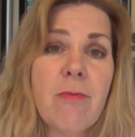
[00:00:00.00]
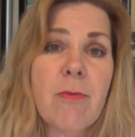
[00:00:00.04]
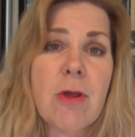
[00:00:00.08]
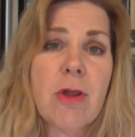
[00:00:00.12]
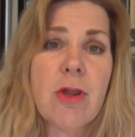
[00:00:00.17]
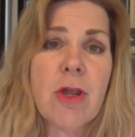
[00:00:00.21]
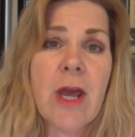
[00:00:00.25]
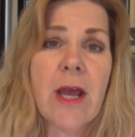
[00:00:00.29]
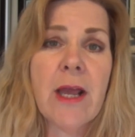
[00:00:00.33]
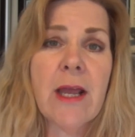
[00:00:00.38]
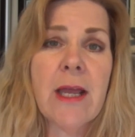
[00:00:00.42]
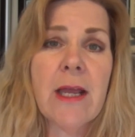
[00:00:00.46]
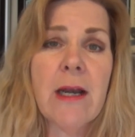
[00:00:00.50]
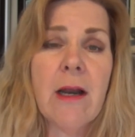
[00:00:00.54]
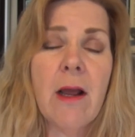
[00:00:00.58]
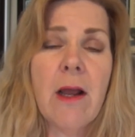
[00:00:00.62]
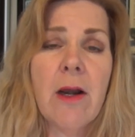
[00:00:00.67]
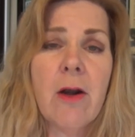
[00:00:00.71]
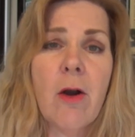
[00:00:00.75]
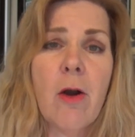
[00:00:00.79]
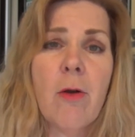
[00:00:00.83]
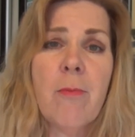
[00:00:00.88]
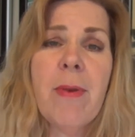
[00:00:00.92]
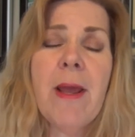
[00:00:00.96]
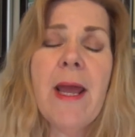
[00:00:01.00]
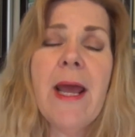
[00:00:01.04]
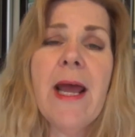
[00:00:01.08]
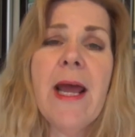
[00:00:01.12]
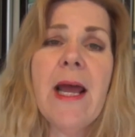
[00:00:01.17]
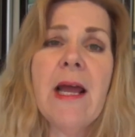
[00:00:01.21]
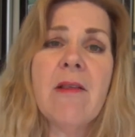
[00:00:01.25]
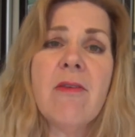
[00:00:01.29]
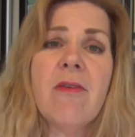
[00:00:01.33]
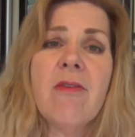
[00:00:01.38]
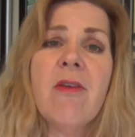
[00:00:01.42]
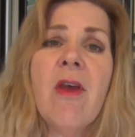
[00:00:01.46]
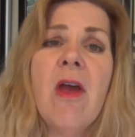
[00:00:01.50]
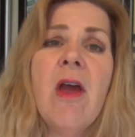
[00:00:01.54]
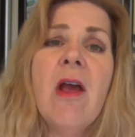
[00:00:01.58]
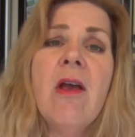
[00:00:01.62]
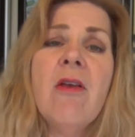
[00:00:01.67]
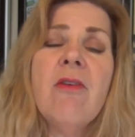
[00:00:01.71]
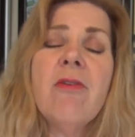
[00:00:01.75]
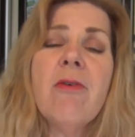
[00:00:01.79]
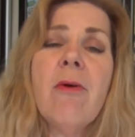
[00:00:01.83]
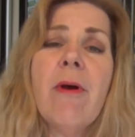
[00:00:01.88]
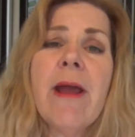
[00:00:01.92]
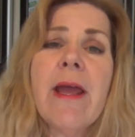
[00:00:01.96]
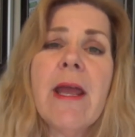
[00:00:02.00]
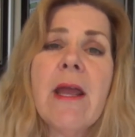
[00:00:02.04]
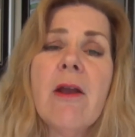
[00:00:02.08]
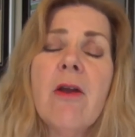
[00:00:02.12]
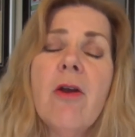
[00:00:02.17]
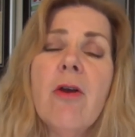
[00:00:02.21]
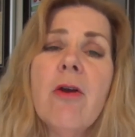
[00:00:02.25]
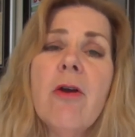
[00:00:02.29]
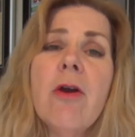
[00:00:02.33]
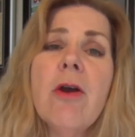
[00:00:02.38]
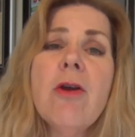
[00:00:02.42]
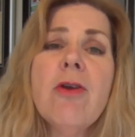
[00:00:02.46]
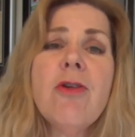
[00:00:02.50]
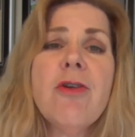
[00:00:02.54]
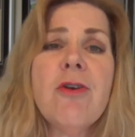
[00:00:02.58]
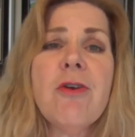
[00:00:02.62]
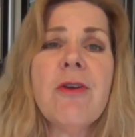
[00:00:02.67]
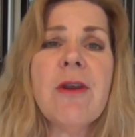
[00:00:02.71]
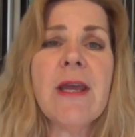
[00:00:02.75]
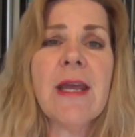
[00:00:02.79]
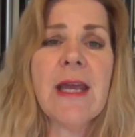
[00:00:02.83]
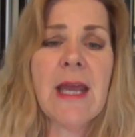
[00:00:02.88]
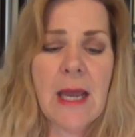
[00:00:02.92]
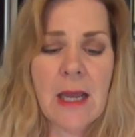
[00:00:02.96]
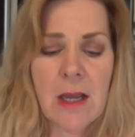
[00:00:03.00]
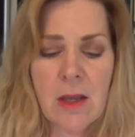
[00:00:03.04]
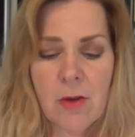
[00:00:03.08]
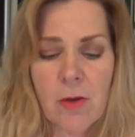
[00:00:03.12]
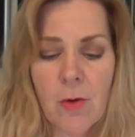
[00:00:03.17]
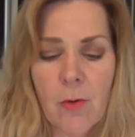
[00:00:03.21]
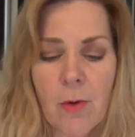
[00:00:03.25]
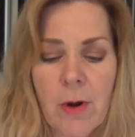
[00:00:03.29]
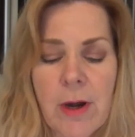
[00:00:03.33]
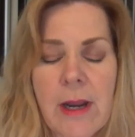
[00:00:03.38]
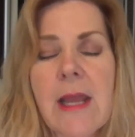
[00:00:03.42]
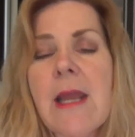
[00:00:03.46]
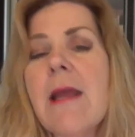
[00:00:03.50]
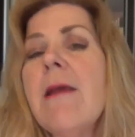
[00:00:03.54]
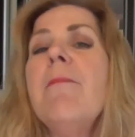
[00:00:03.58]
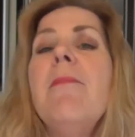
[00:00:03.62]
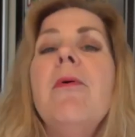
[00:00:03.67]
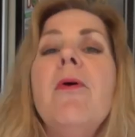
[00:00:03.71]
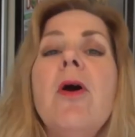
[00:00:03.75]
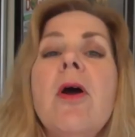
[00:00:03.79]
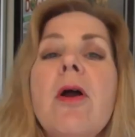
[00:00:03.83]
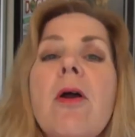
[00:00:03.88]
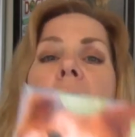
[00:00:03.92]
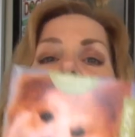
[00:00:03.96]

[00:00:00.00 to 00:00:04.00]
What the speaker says: we check it on our pets. So I encourage you to get your ebook